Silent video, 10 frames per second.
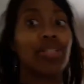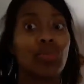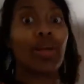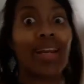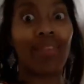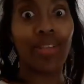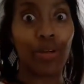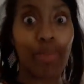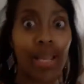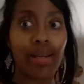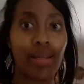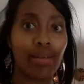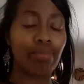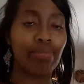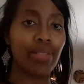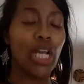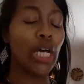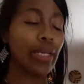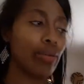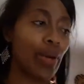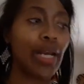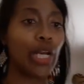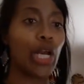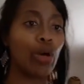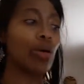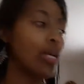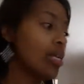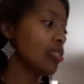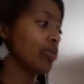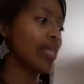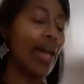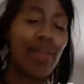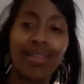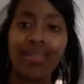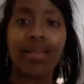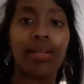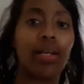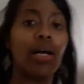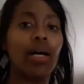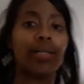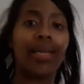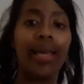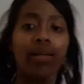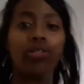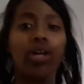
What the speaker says: just wanted to have dinner made and done, ready to go. So yeah, that's it. Kale